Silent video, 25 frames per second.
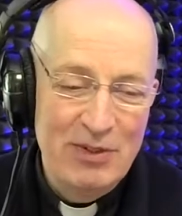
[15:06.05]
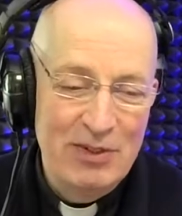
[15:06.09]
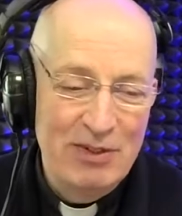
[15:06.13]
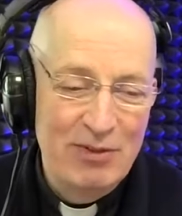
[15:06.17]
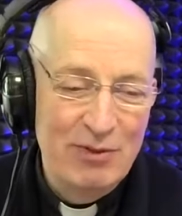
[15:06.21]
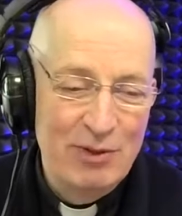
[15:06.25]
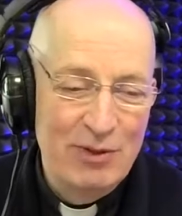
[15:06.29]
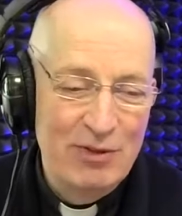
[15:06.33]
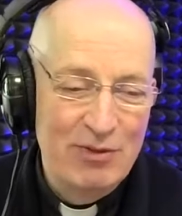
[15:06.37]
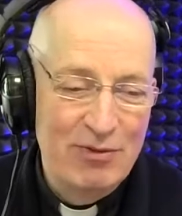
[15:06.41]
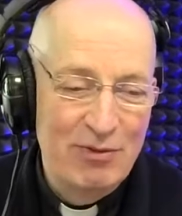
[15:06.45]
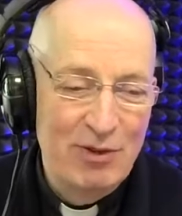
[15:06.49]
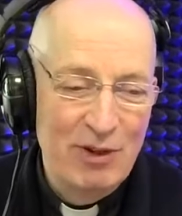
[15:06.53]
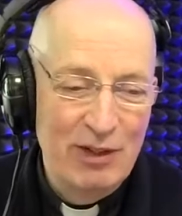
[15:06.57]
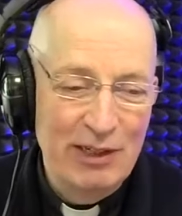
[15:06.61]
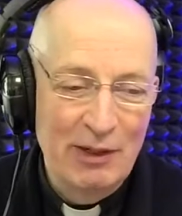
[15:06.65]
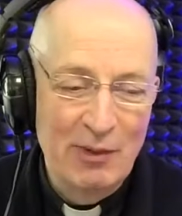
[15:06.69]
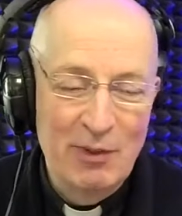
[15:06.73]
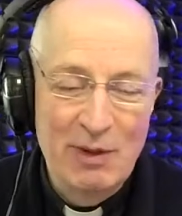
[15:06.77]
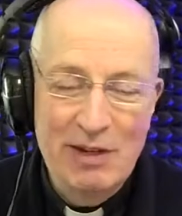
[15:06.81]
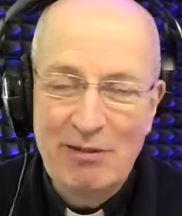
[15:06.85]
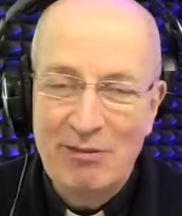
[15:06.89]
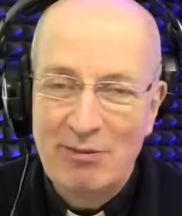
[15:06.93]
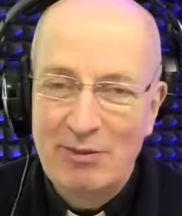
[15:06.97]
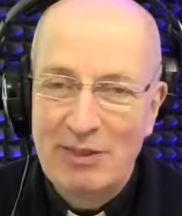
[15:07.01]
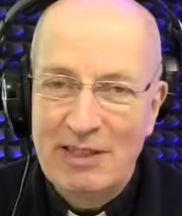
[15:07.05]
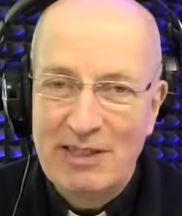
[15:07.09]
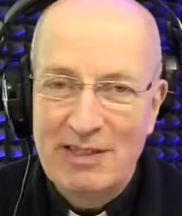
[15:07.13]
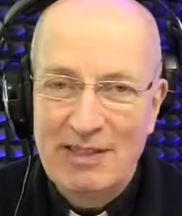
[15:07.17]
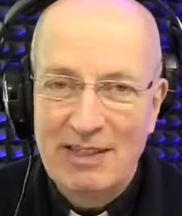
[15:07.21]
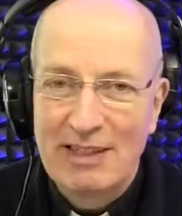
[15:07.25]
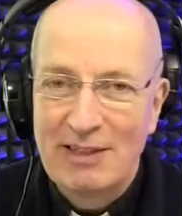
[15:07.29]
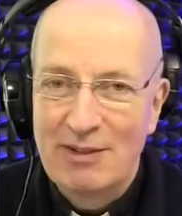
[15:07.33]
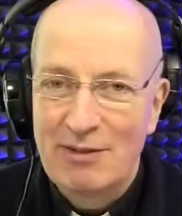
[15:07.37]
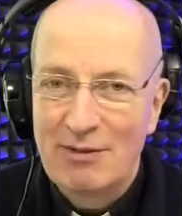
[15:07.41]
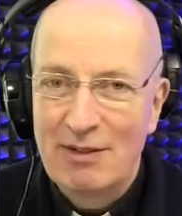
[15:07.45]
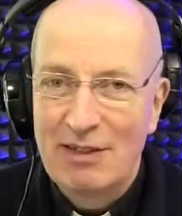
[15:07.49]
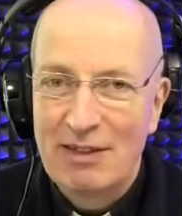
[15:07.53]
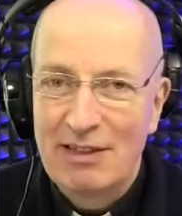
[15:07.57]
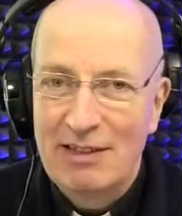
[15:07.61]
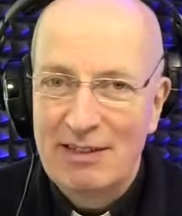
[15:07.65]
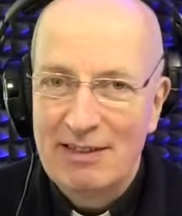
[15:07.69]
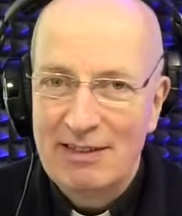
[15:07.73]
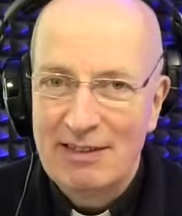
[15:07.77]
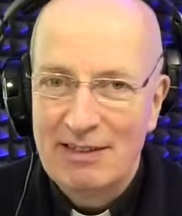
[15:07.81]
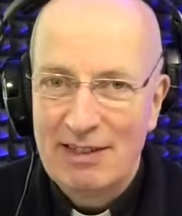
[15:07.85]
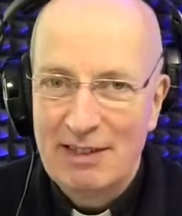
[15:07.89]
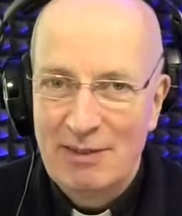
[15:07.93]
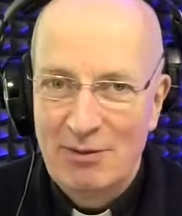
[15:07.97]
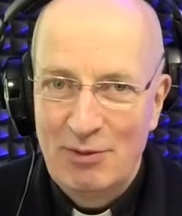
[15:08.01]
and was running away from these things for a long
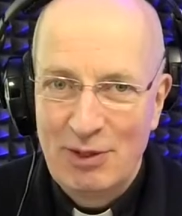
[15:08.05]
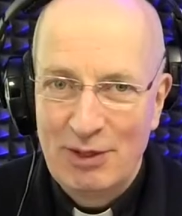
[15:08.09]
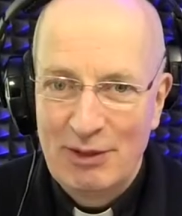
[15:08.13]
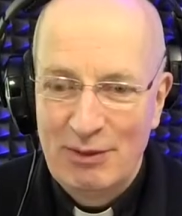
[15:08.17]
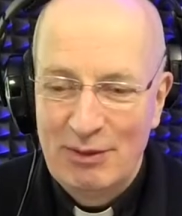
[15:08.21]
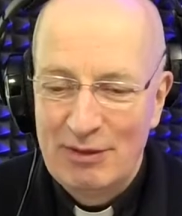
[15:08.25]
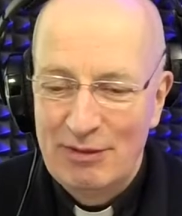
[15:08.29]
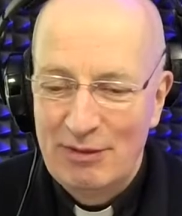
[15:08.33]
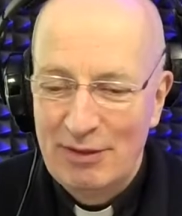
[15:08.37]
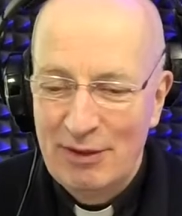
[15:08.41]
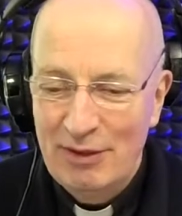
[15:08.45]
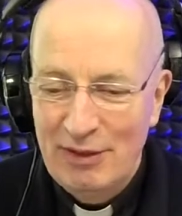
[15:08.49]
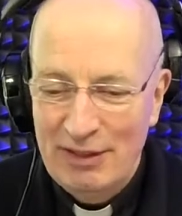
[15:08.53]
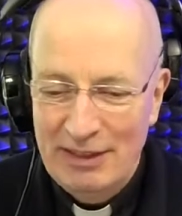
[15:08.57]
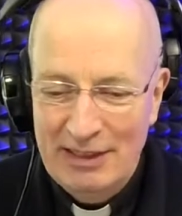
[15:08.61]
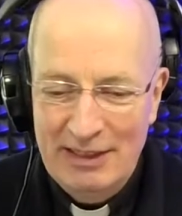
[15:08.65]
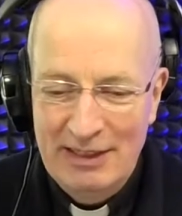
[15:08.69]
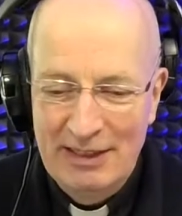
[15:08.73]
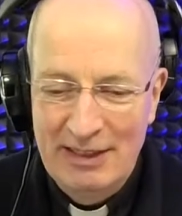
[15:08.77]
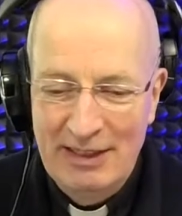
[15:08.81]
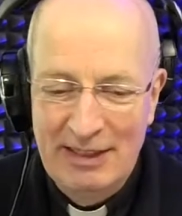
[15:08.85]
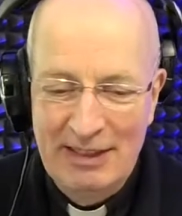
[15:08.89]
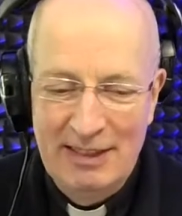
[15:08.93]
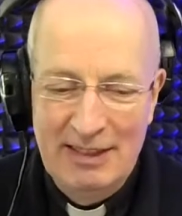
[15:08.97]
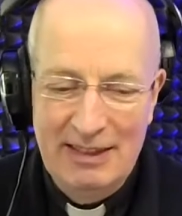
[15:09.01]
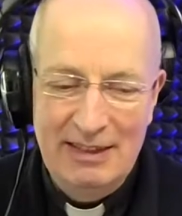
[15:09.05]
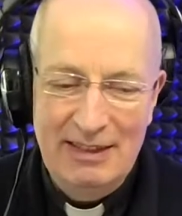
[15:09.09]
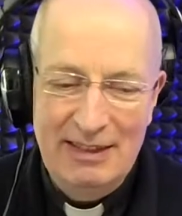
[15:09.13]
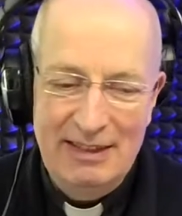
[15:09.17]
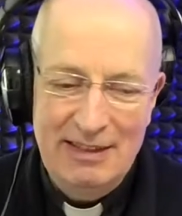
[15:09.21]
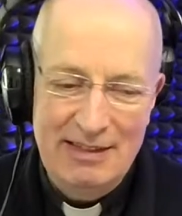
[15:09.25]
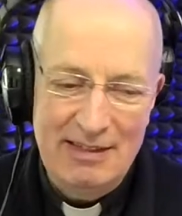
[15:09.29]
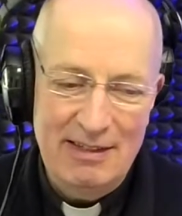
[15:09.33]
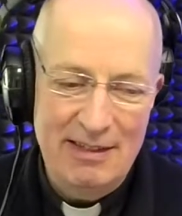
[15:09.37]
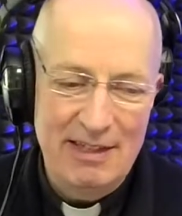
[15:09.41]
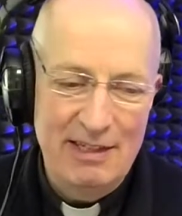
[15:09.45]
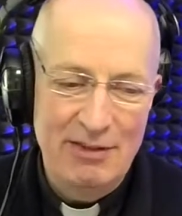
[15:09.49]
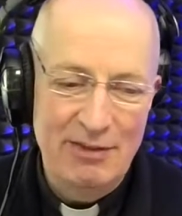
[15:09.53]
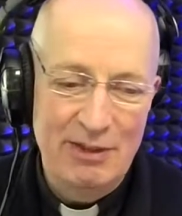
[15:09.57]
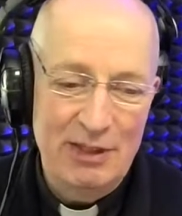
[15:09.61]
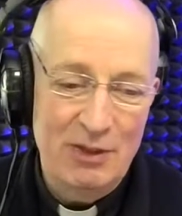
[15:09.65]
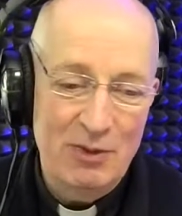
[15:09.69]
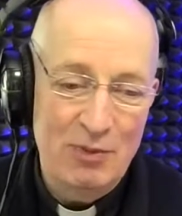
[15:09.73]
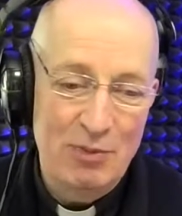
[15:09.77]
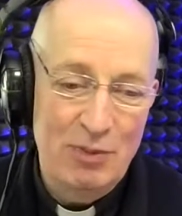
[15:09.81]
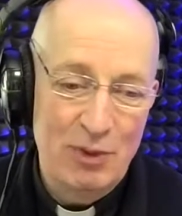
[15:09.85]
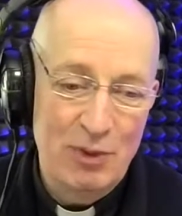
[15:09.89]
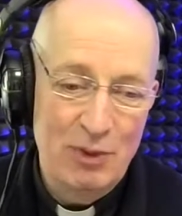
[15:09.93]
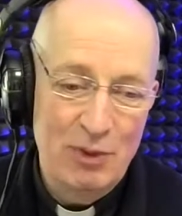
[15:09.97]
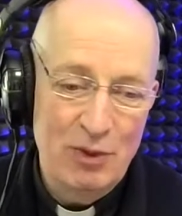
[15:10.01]
time, trying to avoid this kind of
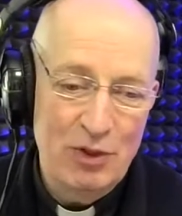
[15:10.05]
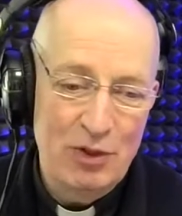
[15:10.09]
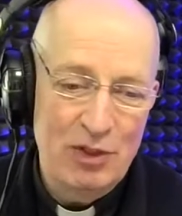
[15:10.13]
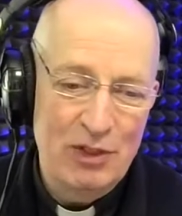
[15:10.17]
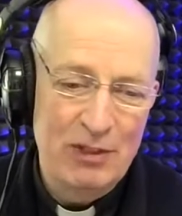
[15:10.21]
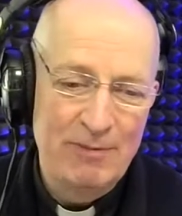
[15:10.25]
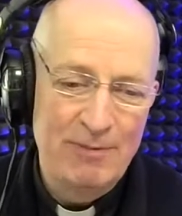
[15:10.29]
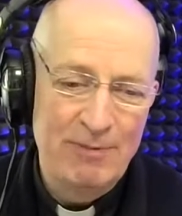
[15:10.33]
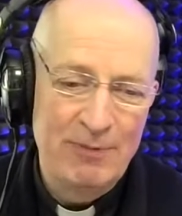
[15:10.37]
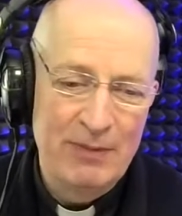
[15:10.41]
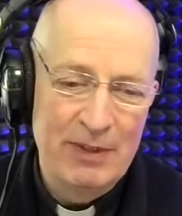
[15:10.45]
exposure.